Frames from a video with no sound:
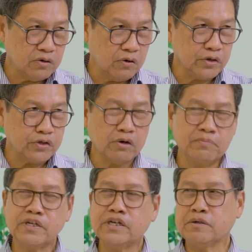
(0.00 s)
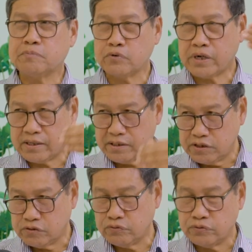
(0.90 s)
or you are bringing the product
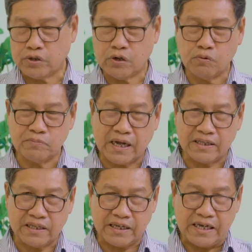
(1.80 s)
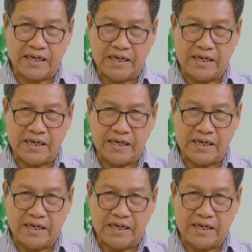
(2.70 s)
into your home country.